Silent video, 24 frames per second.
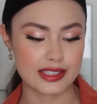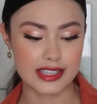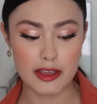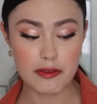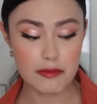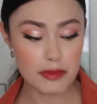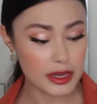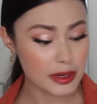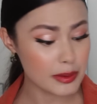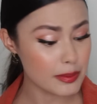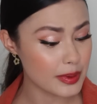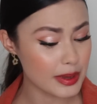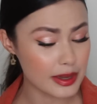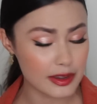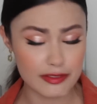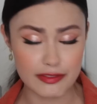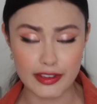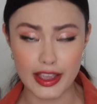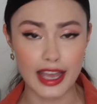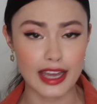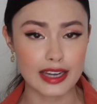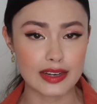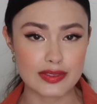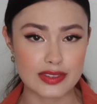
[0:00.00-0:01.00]
I've been a big
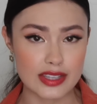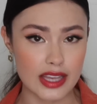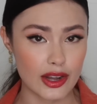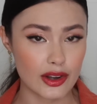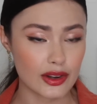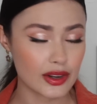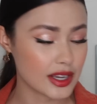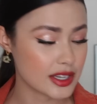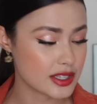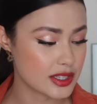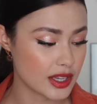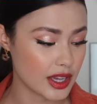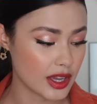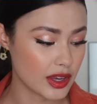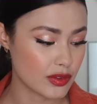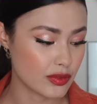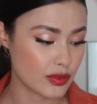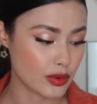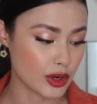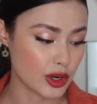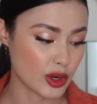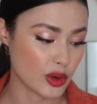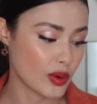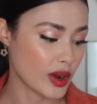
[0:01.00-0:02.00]
fan of Saturday Skin
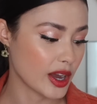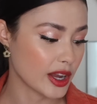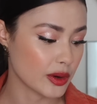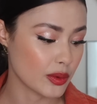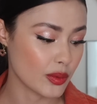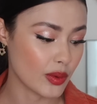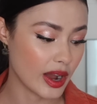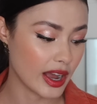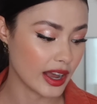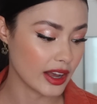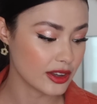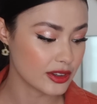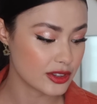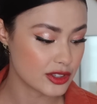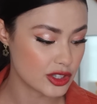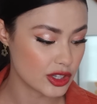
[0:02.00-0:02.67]
for quite a while,